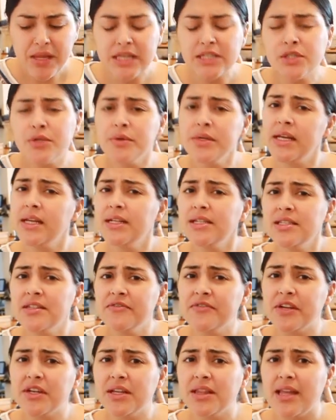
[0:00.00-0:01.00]
So again, it's a
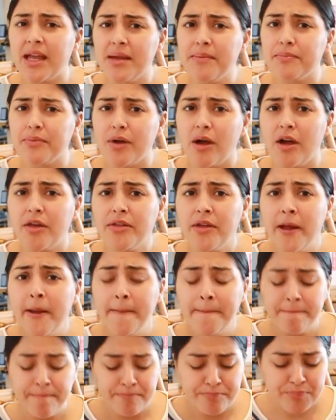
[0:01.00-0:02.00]
very light broth,
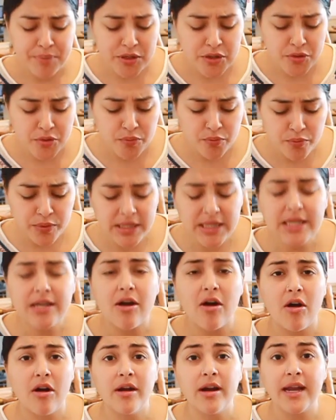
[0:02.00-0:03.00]
but you really
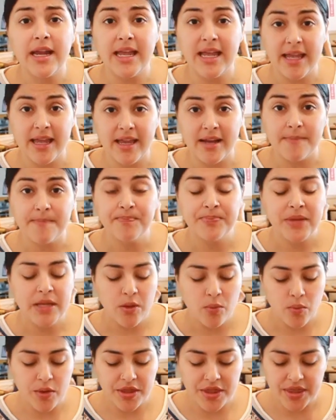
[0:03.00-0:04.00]
are hit
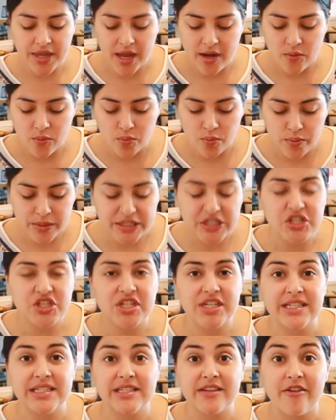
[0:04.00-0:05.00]
with that
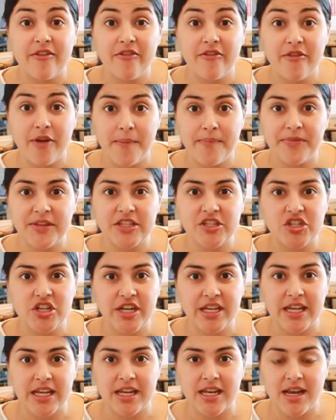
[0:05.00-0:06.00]
richness from the
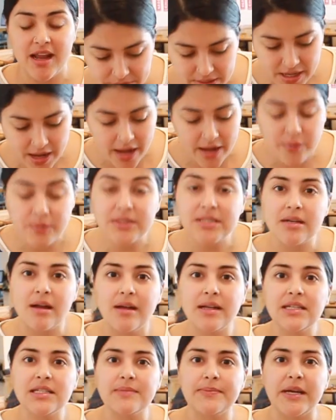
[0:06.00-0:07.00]
chicken. I was
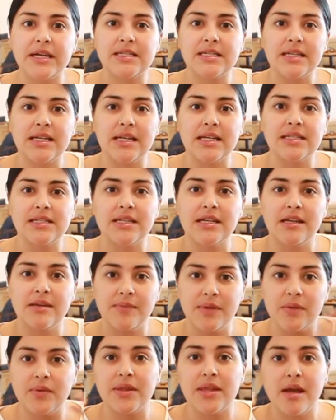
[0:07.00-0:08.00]
not expecting it to hit
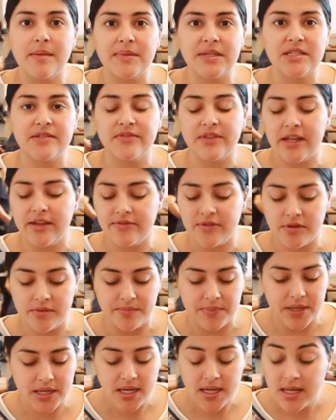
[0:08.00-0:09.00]
me with that much flavor,
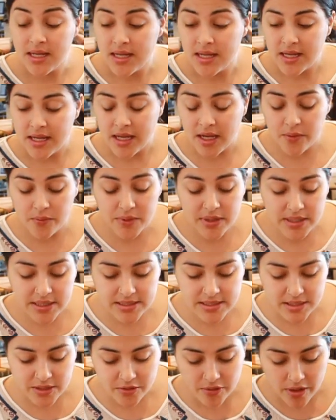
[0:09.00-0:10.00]
but it really
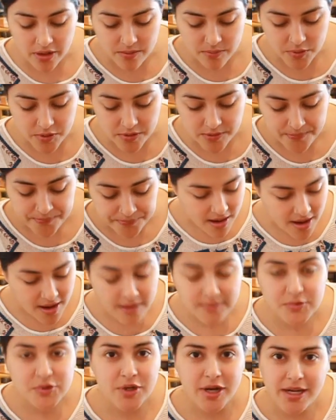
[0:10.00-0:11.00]
is incredible.
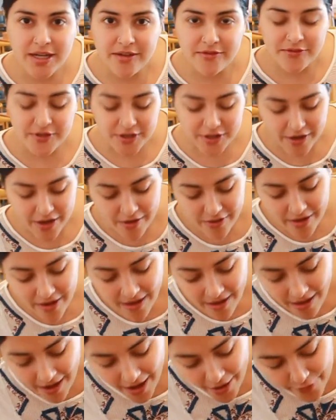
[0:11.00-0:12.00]
I'm trying to figure out
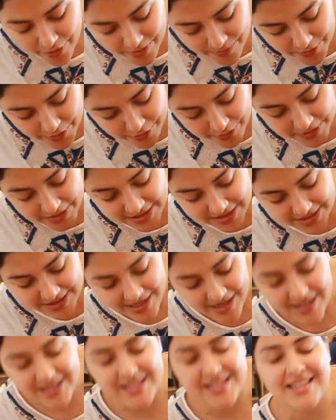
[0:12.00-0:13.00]
how I'm going to
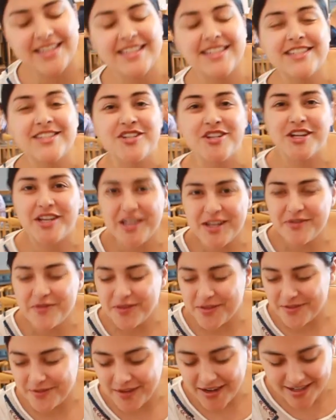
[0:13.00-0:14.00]
taste this chicken
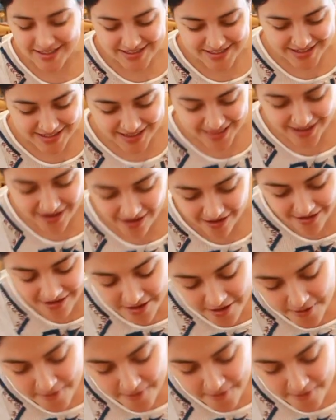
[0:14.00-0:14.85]
with rice in there,